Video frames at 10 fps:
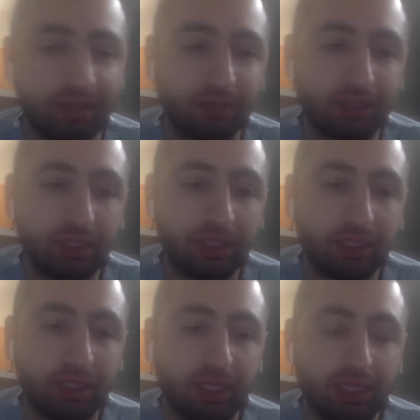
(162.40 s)
have.
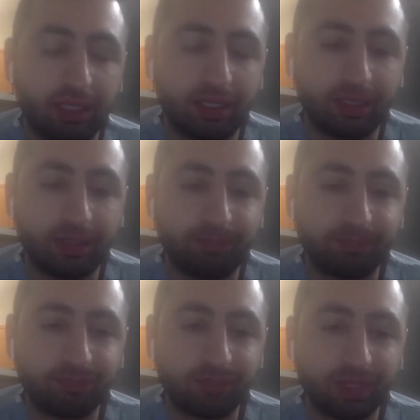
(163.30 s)
Right.
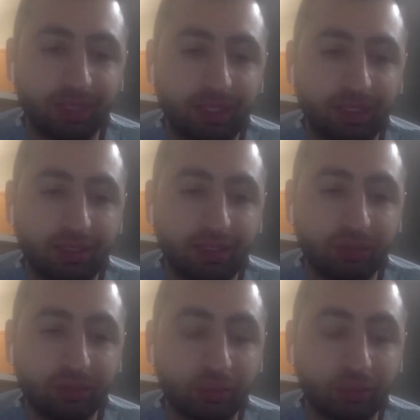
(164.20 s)
And he